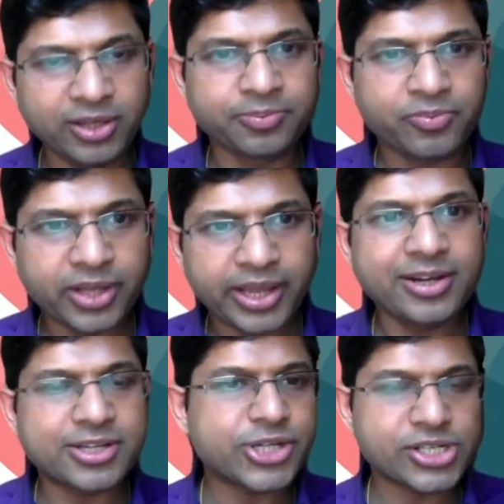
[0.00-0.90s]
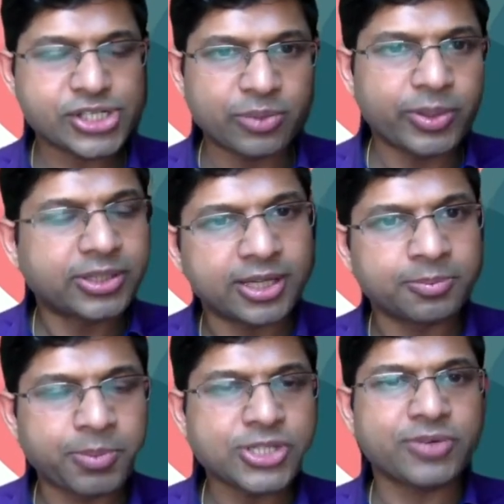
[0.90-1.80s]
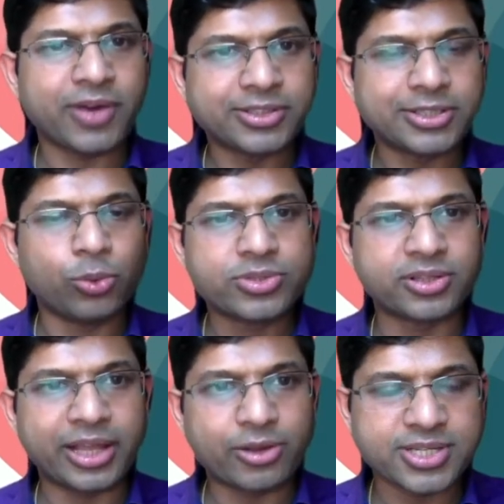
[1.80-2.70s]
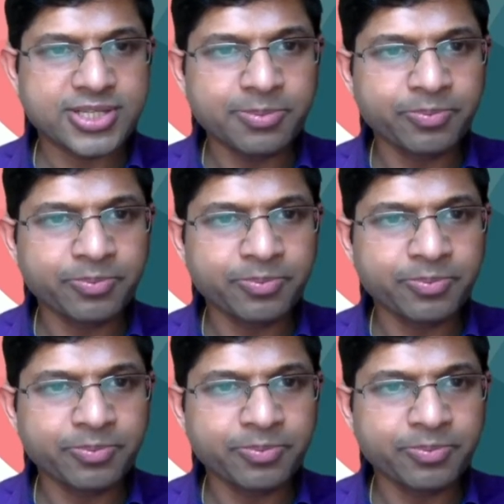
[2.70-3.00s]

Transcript: in conjunction with a bunch of other tools in the ecosystem